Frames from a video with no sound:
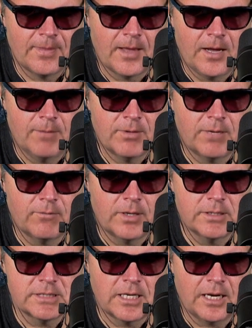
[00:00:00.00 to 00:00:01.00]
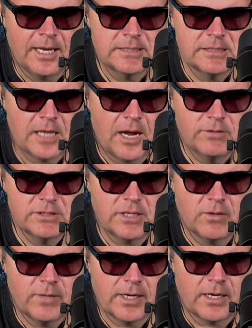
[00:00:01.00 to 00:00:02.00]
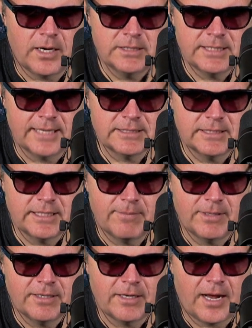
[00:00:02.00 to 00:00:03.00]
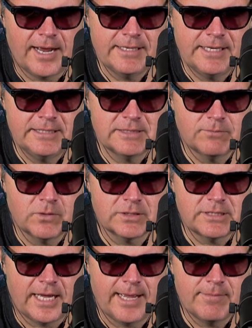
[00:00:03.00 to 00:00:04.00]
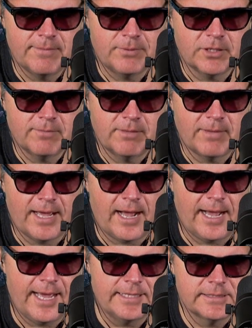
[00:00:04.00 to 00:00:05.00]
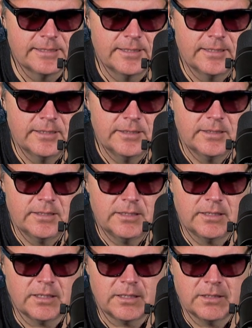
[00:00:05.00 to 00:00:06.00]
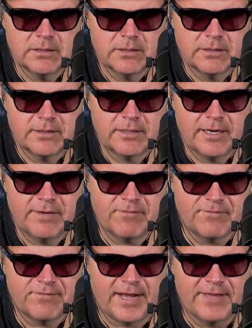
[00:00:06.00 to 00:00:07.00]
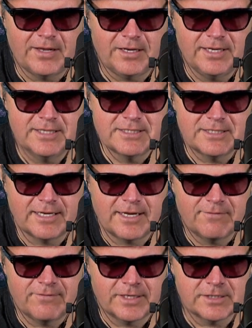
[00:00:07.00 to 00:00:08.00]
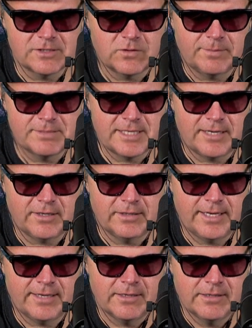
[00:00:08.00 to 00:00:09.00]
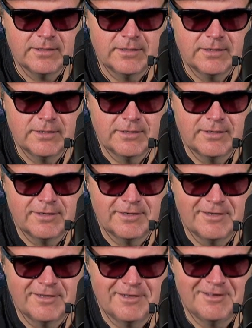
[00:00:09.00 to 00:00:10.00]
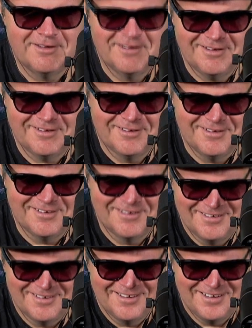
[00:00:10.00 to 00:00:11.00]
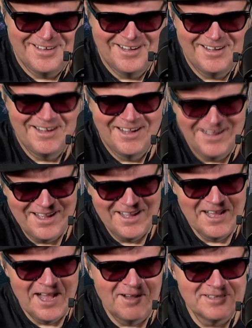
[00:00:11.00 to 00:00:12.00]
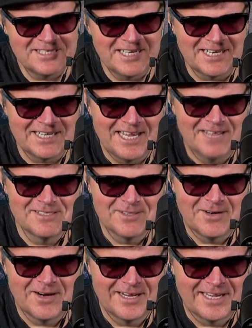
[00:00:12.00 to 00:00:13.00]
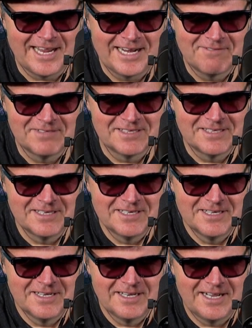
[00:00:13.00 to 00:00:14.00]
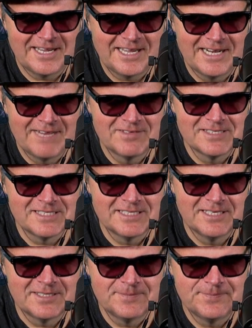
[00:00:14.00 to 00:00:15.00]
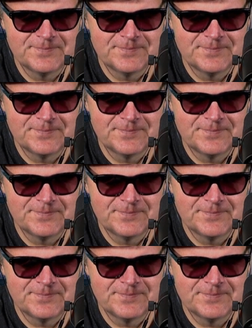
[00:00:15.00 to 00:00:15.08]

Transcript: I'm going to wear the sunglasses. I was going to wear contacts today, but I need some more time to put them in my eyes. Ugh, can't even find the list. I got fucking so upset on that. I was taken down so hard, I can't even see it.